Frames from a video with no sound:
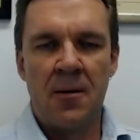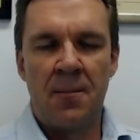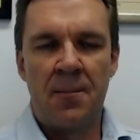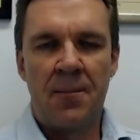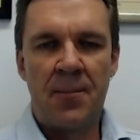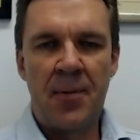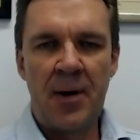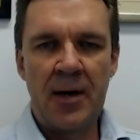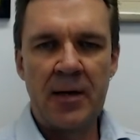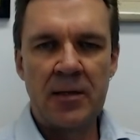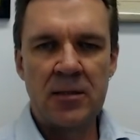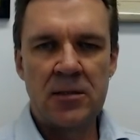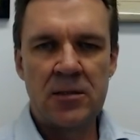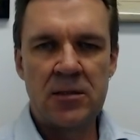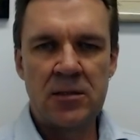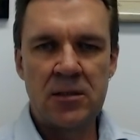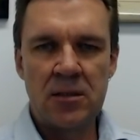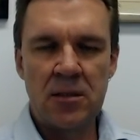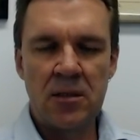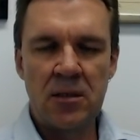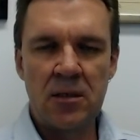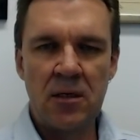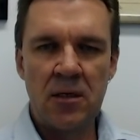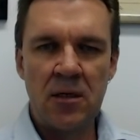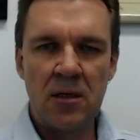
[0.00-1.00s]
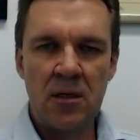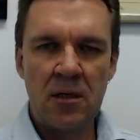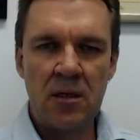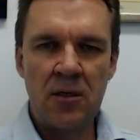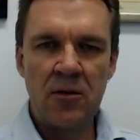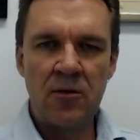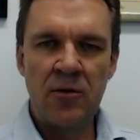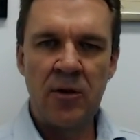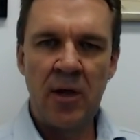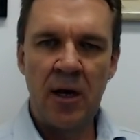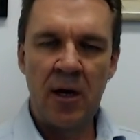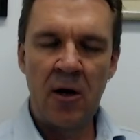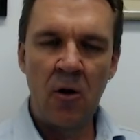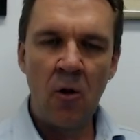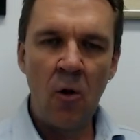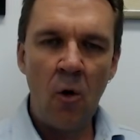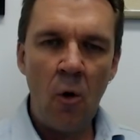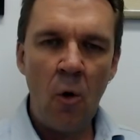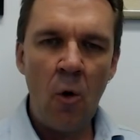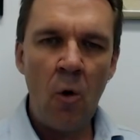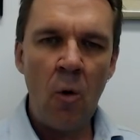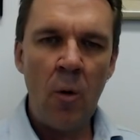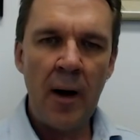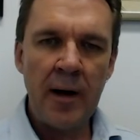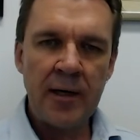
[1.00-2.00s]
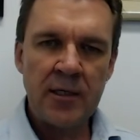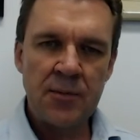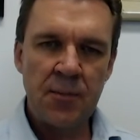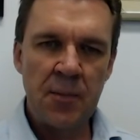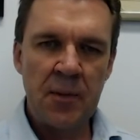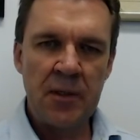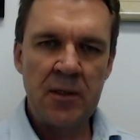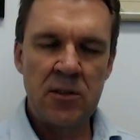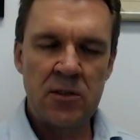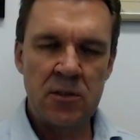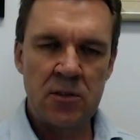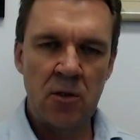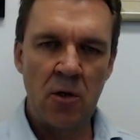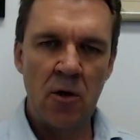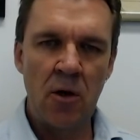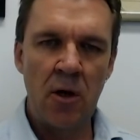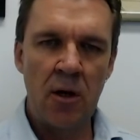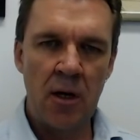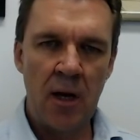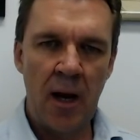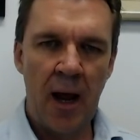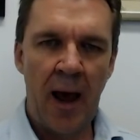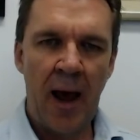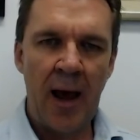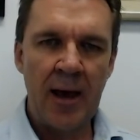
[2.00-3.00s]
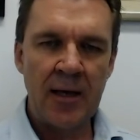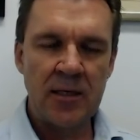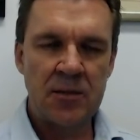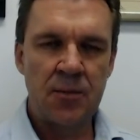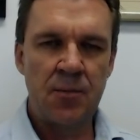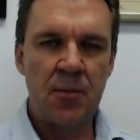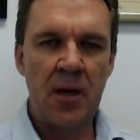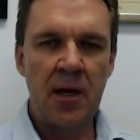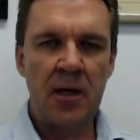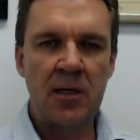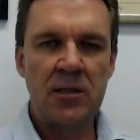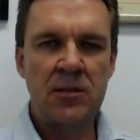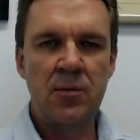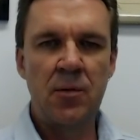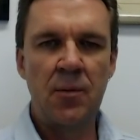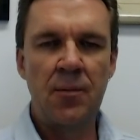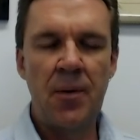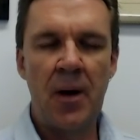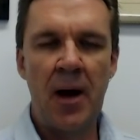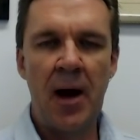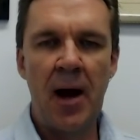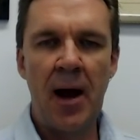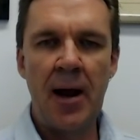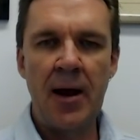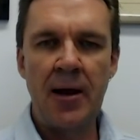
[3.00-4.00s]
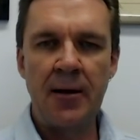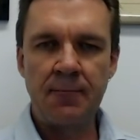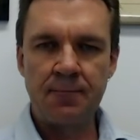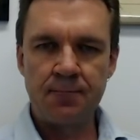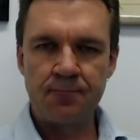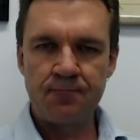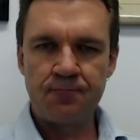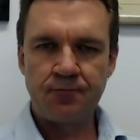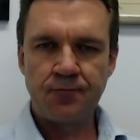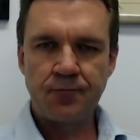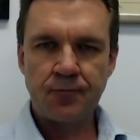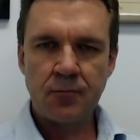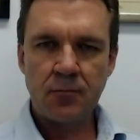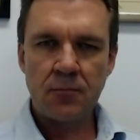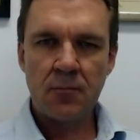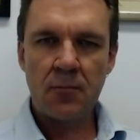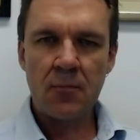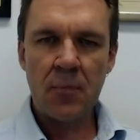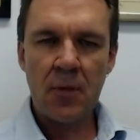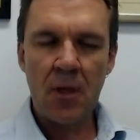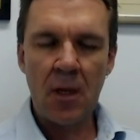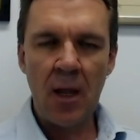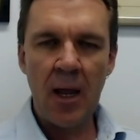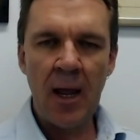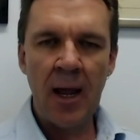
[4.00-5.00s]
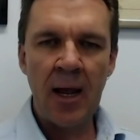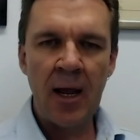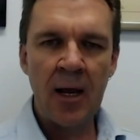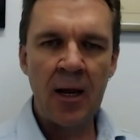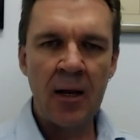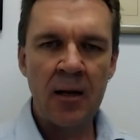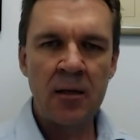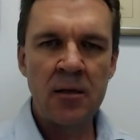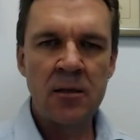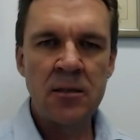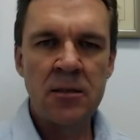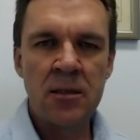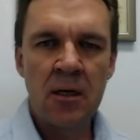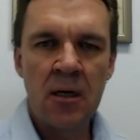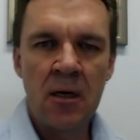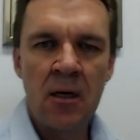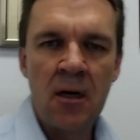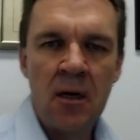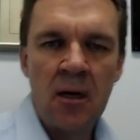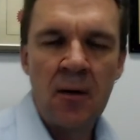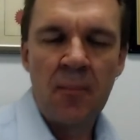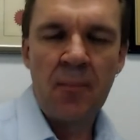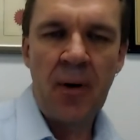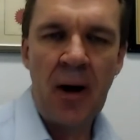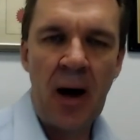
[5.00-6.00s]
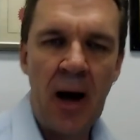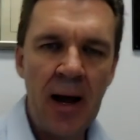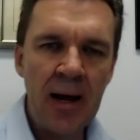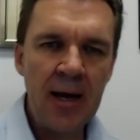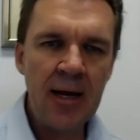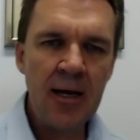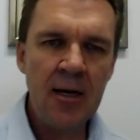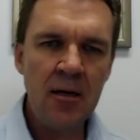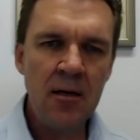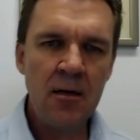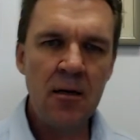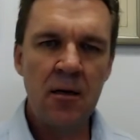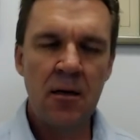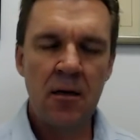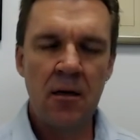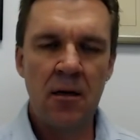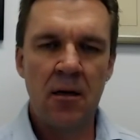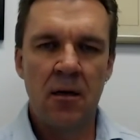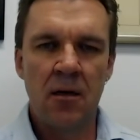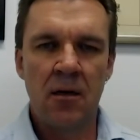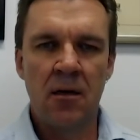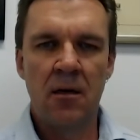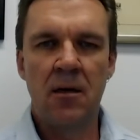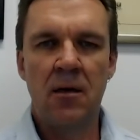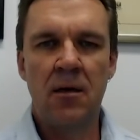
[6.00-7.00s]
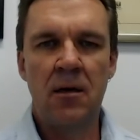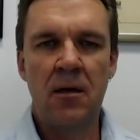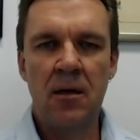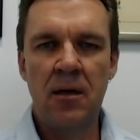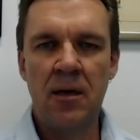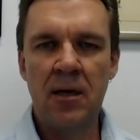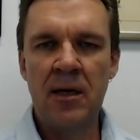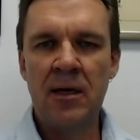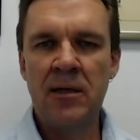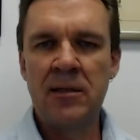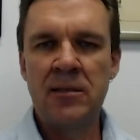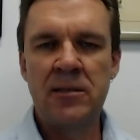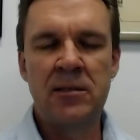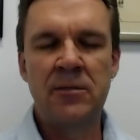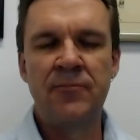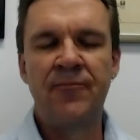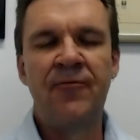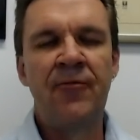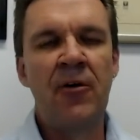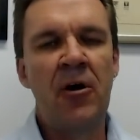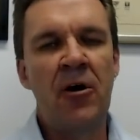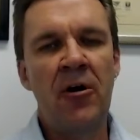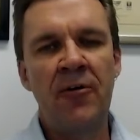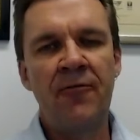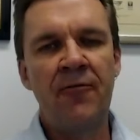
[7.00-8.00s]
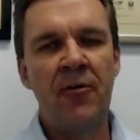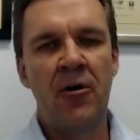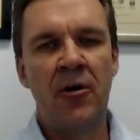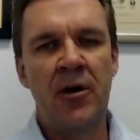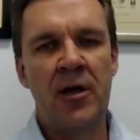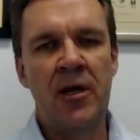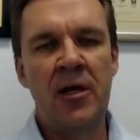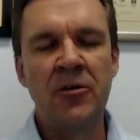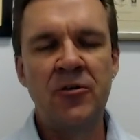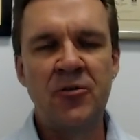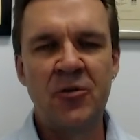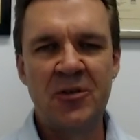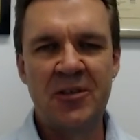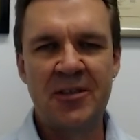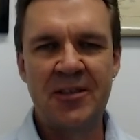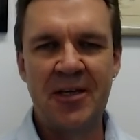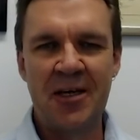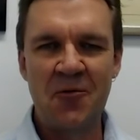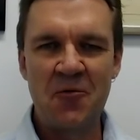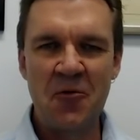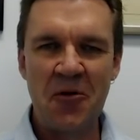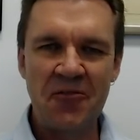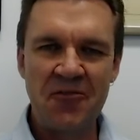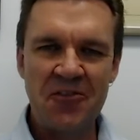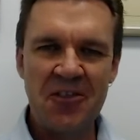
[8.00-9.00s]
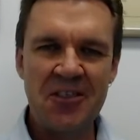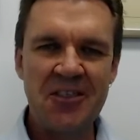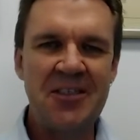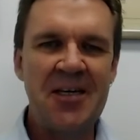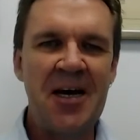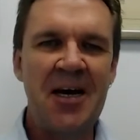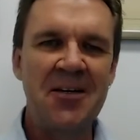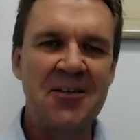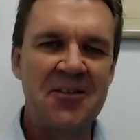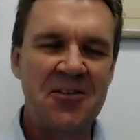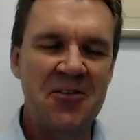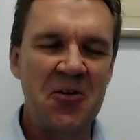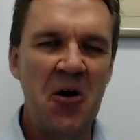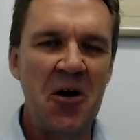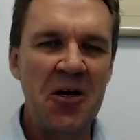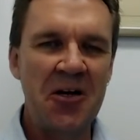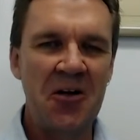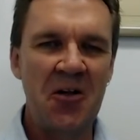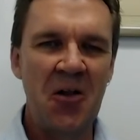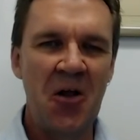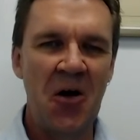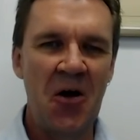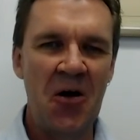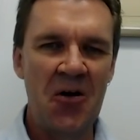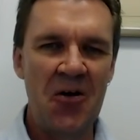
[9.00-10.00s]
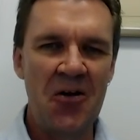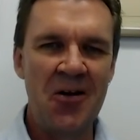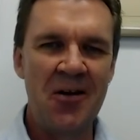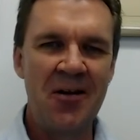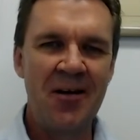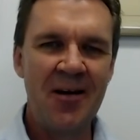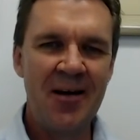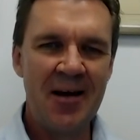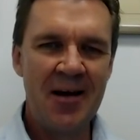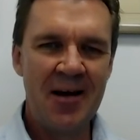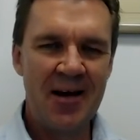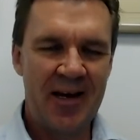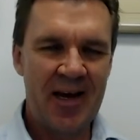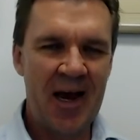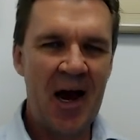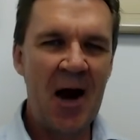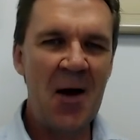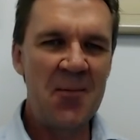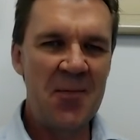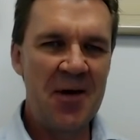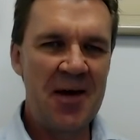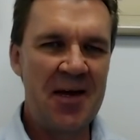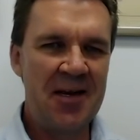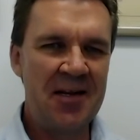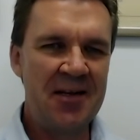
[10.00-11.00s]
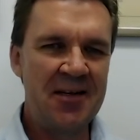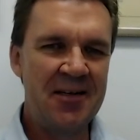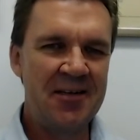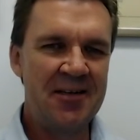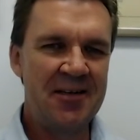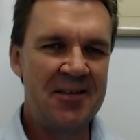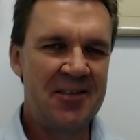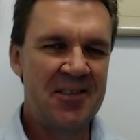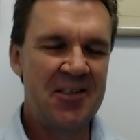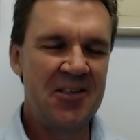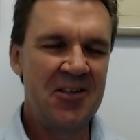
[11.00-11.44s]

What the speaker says: but there'll always be certain aspects for pain, and pain is very, very interesting. We've just had a cyclone come in